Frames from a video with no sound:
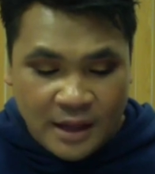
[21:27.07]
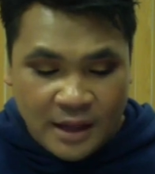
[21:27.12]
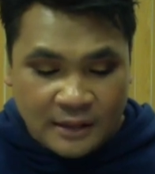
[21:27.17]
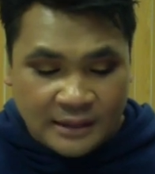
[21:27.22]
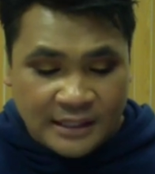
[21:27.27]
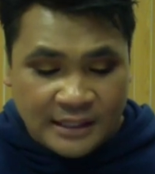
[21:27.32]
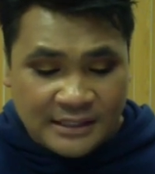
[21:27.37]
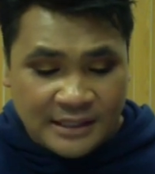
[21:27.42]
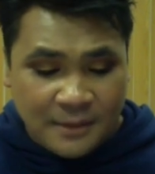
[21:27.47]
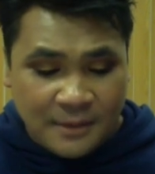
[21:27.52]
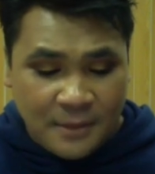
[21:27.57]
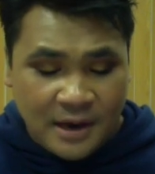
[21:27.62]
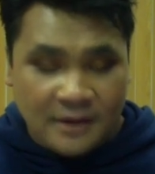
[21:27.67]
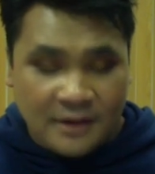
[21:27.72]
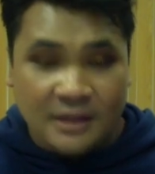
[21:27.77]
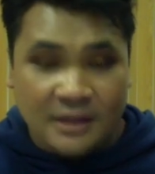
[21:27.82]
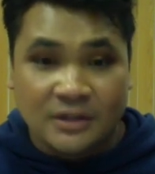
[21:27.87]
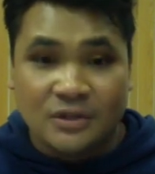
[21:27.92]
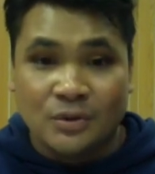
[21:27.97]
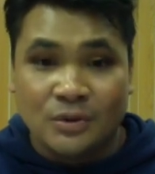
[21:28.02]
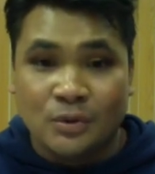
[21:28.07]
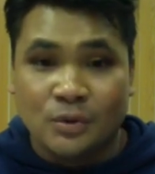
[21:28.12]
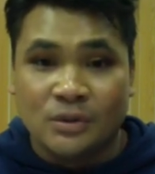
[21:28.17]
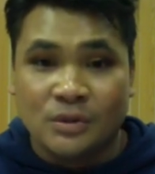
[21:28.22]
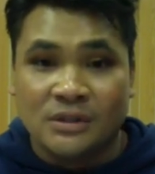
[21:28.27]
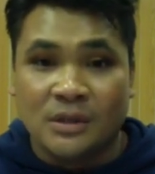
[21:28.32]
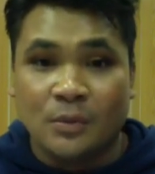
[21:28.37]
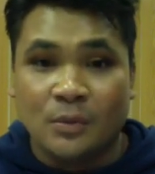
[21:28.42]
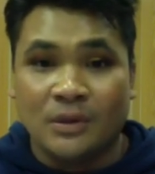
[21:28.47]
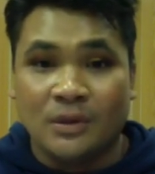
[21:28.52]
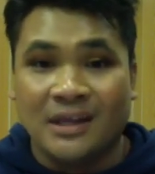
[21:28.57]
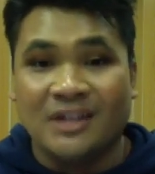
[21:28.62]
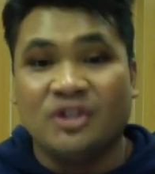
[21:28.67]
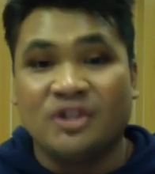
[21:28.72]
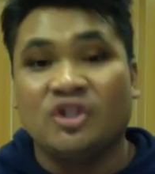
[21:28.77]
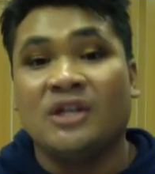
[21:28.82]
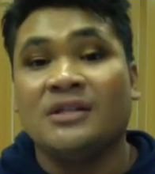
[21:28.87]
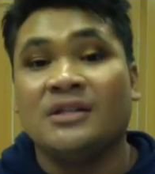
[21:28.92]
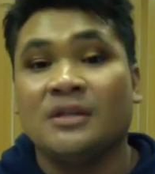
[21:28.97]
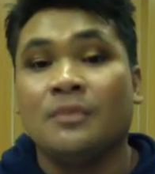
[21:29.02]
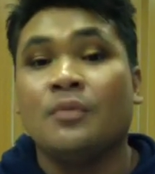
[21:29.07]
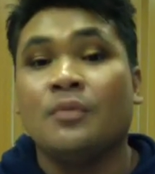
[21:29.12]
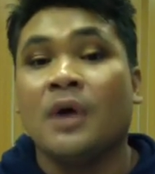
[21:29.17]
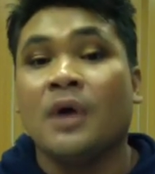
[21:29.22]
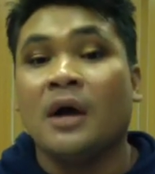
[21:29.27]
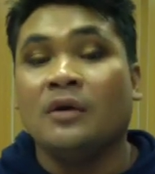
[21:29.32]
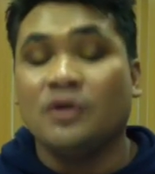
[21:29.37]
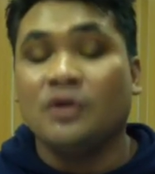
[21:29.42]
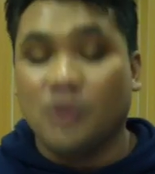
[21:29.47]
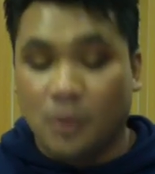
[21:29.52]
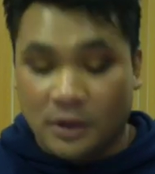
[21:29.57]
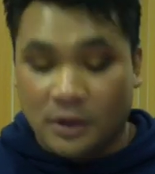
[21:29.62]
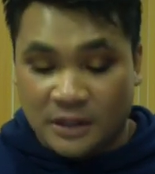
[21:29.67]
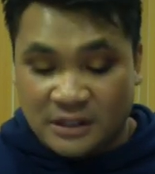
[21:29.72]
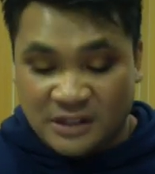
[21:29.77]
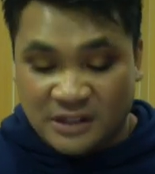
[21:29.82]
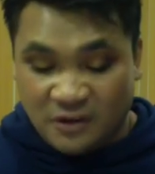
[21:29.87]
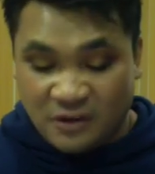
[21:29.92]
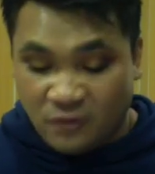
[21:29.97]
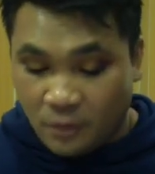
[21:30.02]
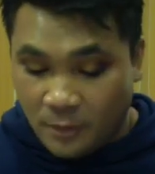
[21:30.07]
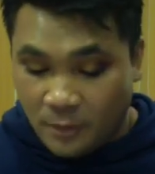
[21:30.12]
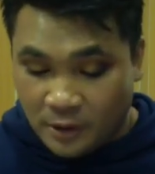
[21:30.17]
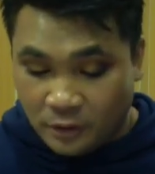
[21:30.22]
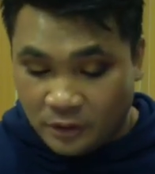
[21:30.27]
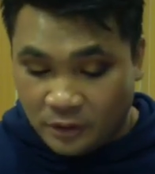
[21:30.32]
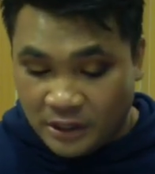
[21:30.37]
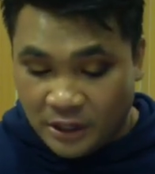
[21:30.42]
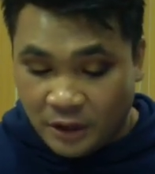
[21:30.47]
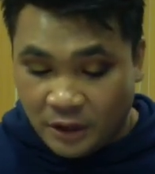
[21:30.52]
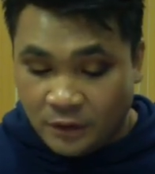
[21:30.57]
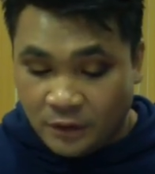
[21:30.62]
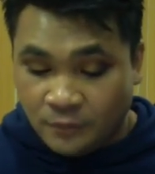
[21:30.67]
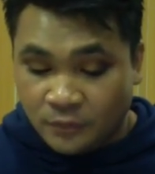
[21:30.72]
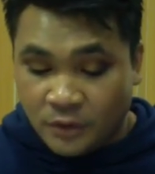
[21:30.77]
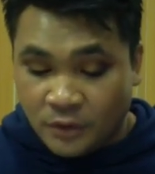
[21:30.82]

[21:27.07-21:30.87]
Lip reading: Let's compare that to someone like Jason Brown, who won the silver medal here.